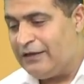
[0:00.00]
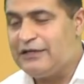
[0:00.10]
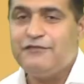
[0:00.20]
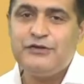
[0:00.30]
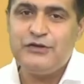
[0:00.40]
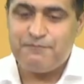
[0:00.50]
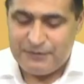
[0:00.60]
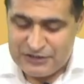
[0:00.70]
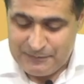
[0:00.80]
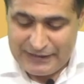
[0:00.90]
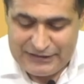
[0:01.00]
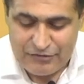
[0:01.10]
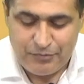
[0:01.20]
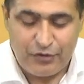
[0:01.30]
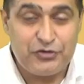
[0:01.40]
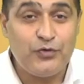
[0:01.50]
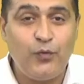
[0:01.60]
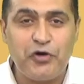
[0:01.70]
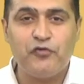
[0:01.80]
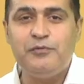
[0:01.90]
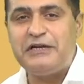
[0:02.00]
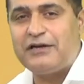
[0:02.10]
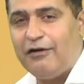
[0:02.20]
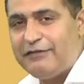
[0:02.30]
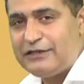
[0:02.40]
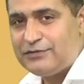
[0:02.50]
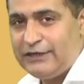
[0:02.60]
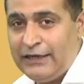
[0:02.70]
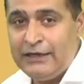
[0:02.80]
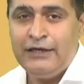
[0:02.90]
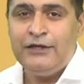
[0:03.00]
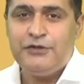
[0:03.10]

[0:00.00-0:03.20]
giving you perspective about, you know, what we'll be covering today.